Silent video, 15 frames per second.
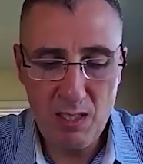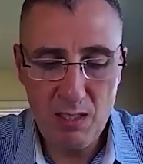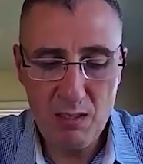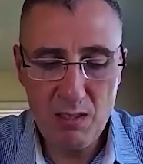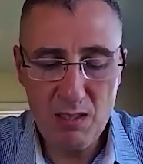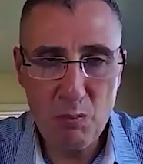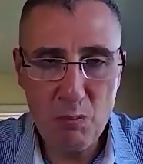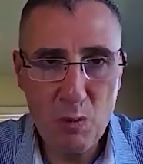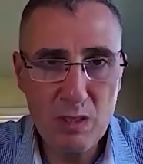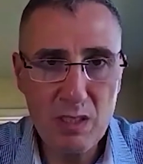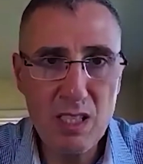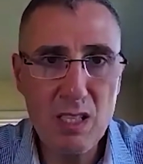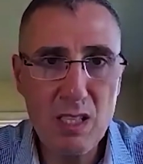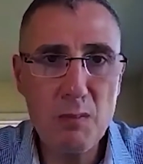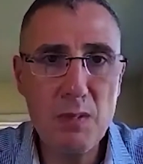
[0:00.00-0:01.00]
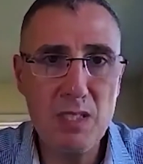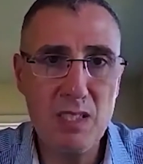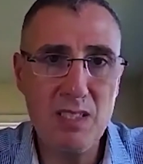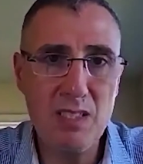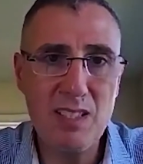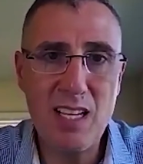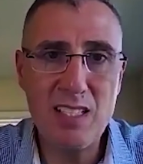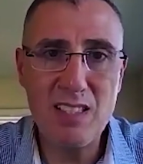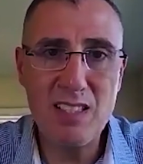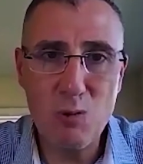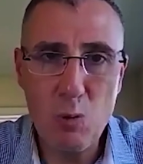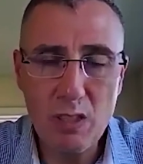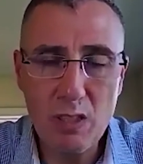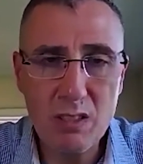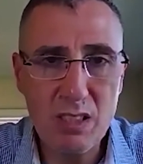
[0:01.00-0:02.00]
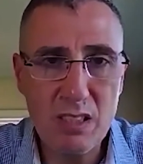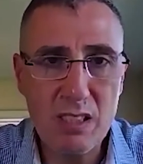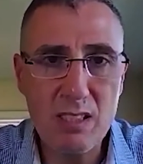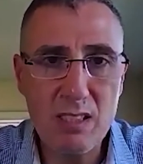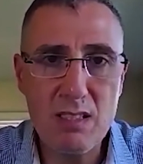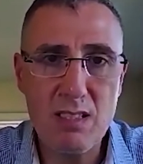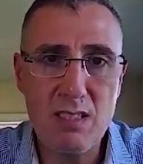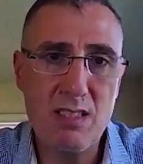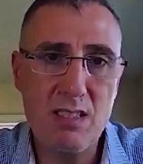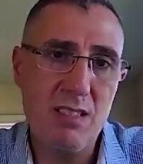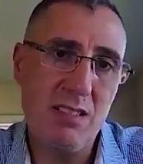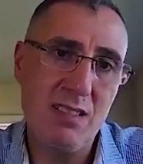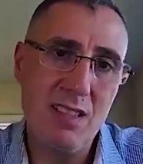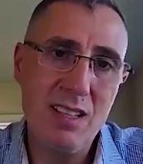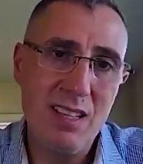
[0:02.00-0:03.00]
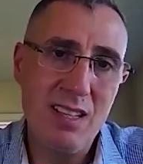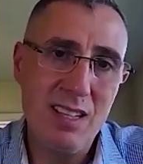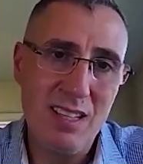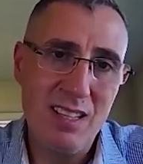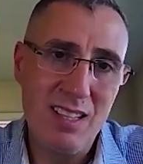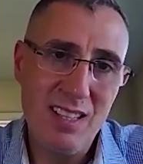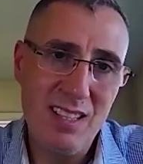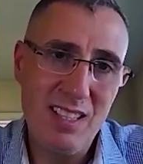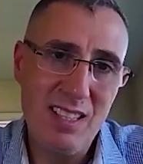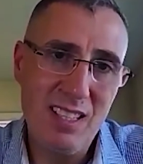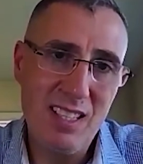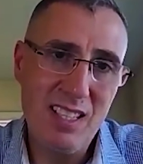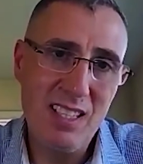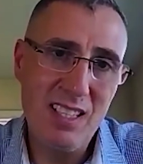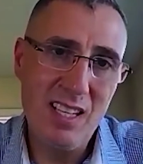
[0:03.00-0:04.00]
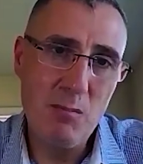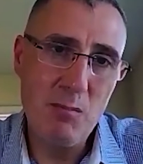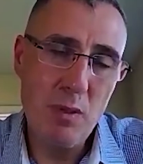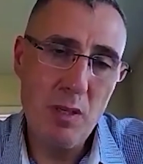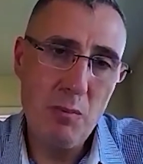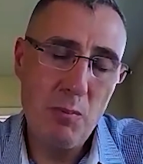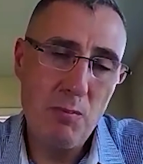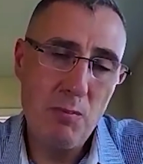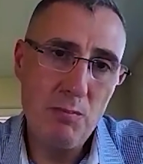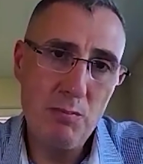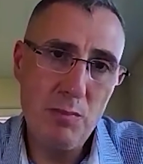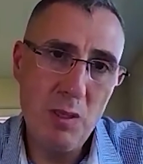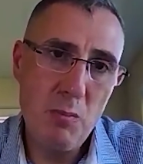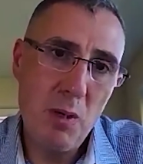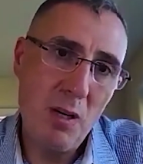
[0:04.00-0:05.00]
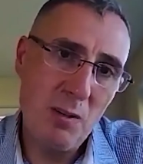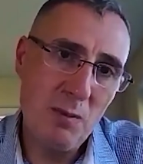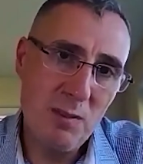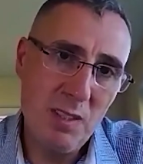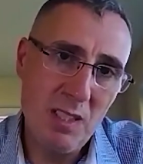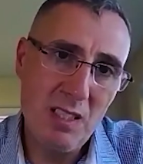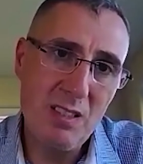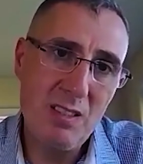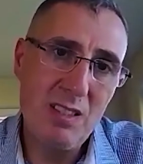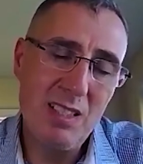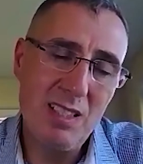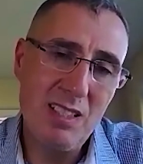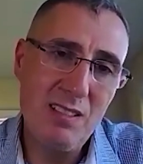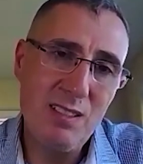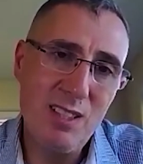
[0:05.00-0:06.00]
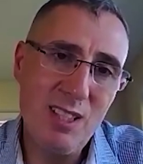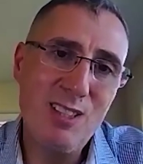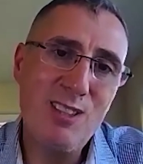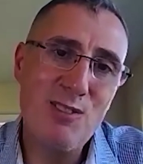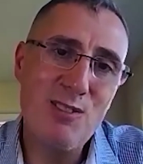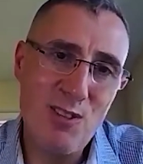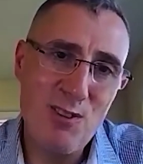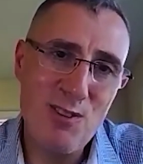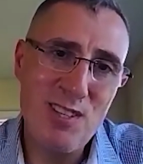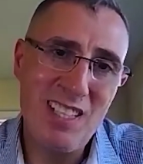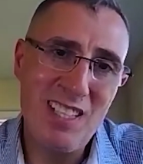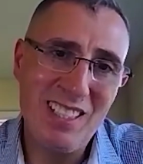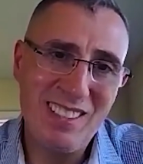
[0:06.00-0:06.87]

support them and answer questions and be part of their healing journey.